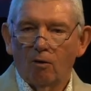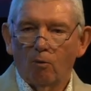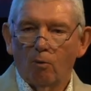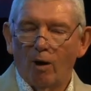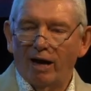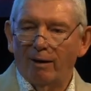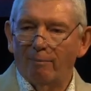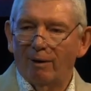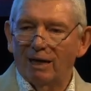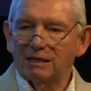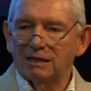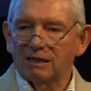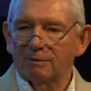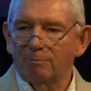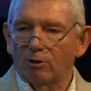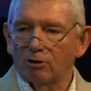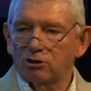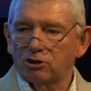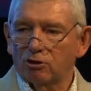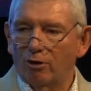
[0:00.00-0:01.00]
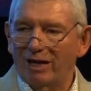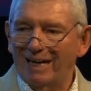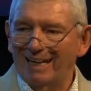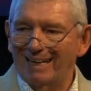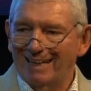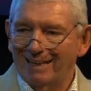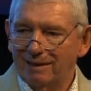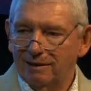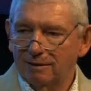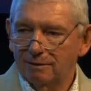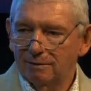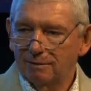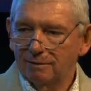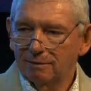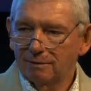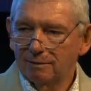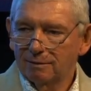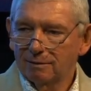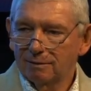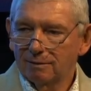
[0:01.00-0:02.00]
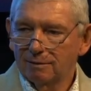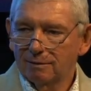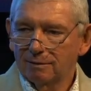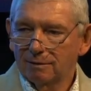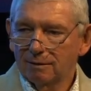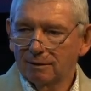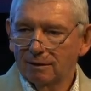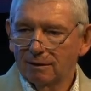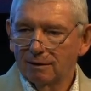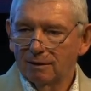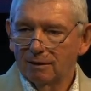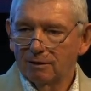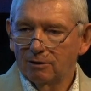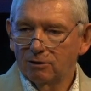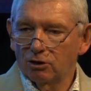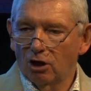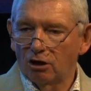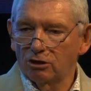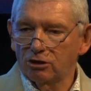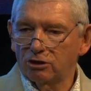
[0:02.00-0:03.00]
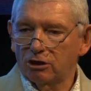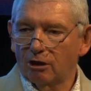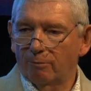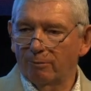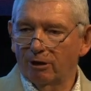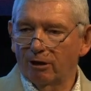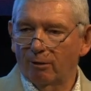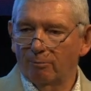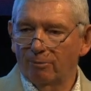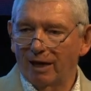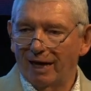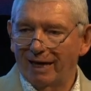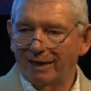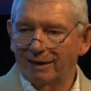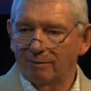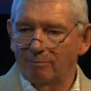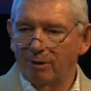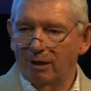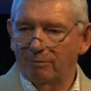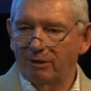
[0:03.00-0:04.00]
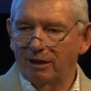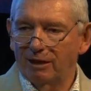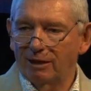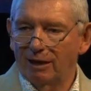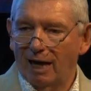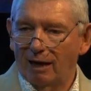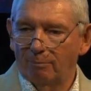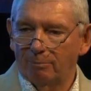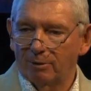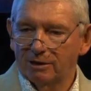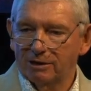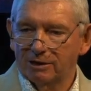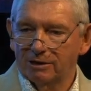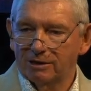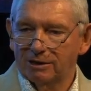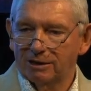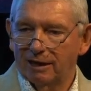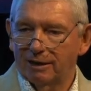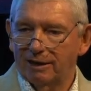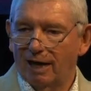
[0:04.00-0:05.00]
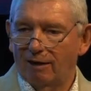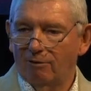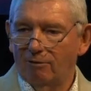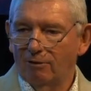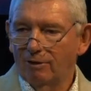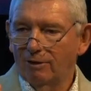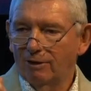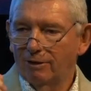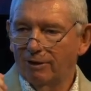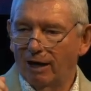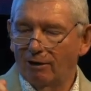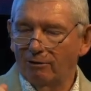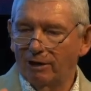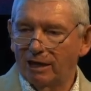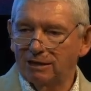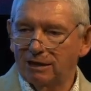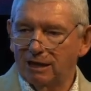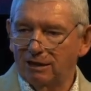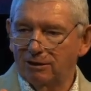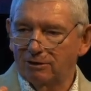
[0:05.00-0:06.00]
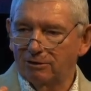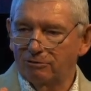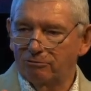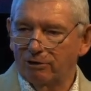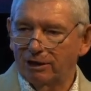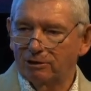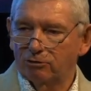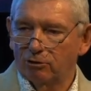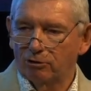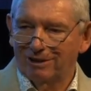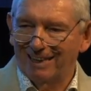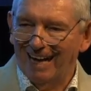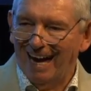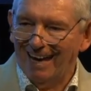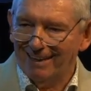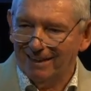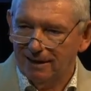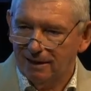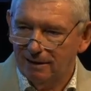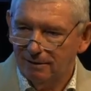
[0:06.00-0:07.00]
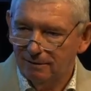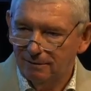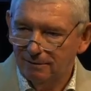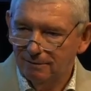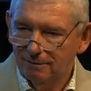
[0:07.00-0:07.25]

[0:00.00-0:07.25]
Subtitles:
When am I supposed to eat it? John's coming up later. Maybe he'll help us and say, now let's eat and drink together.